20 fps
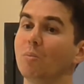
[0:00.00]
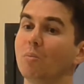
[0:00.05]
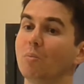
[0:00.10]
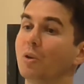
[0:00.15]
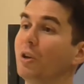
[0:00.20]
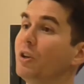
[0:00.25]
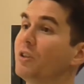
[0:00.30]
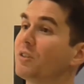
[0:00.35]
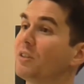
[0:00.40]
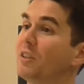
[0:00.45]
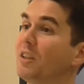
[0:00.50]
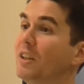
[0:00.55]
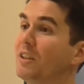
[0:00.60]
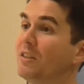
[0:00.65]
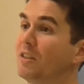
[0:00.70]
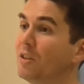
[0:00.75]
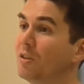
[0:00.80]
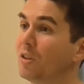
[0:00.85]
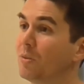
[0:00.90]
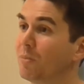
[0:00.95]
Bruce Lee
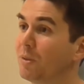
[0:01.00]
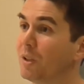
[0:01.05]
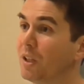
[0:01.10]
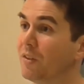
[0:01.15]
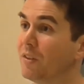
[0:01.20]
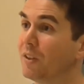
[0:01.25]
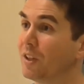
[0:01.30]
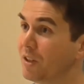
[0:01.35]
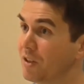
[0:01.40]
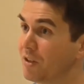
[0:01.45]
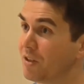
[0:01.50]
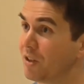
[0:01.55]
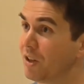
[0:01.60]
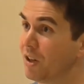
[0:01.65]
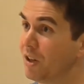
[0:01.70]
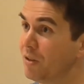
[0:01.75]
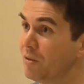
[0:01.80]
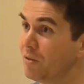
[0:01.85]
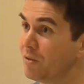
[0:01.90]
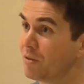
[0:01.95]
did not believe in any
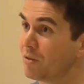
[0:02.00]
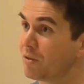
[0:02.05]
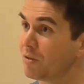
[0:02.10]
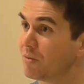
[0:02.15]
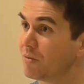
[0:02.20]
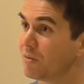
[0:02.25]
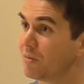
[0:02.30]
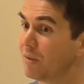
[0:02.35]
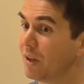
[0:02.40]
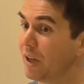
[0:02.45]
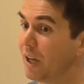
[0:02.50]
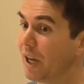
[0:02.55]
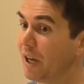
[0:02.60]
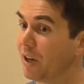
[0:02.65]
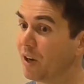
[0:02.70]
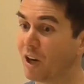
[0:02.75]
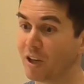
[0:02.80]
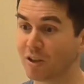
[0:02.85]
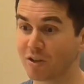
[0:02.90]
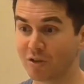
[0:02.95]
styles, and
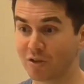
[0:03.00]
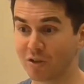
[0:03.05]
I